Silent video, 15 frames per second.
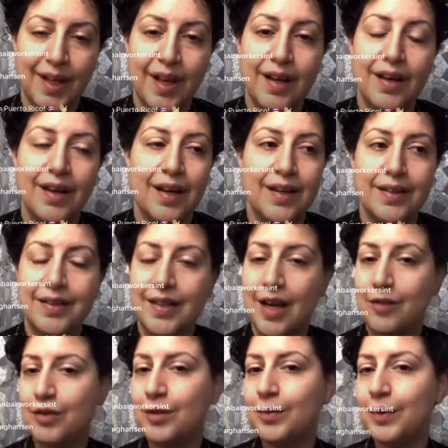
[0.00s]
And
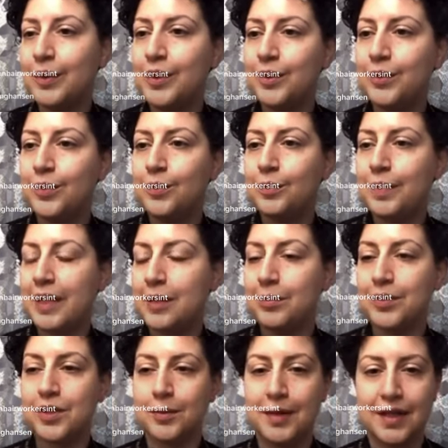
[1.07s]
Kevin, will you be able
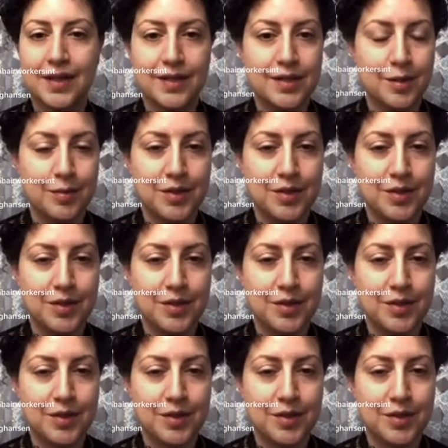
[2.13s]
to make these images